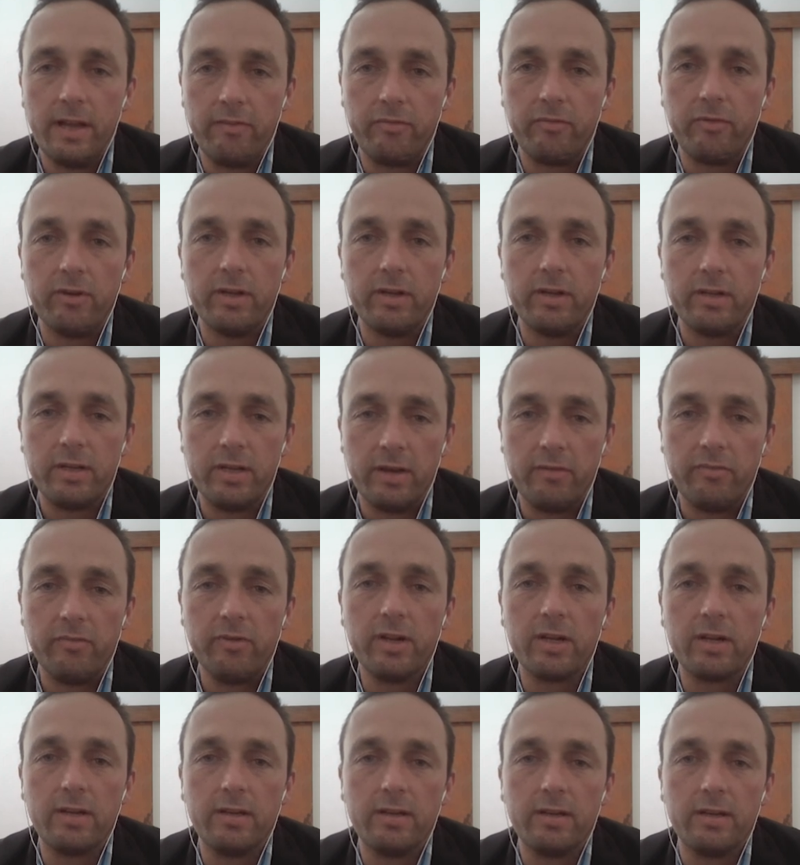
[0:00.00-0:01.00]

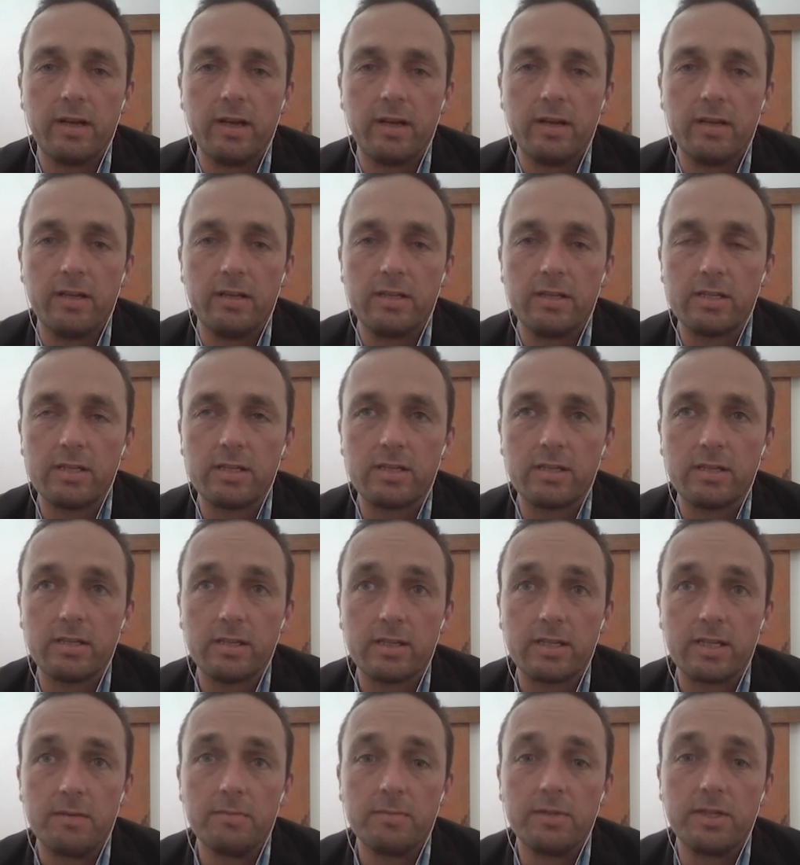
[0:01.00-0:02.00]
Definitely, and it's
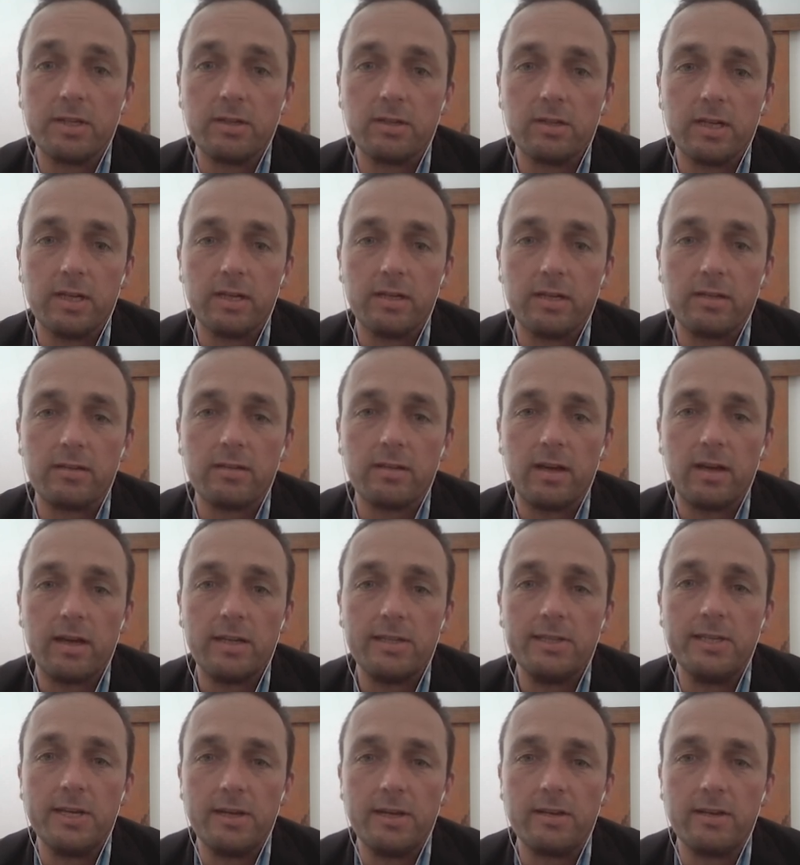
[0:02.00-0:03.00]
something that I
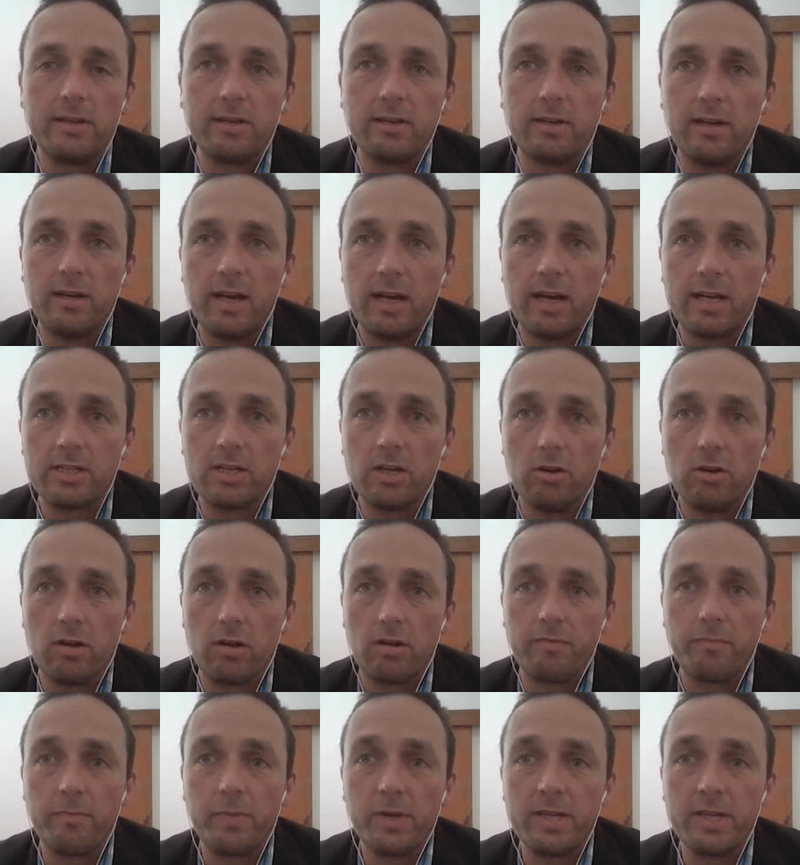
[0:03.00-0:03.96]
think has a lot of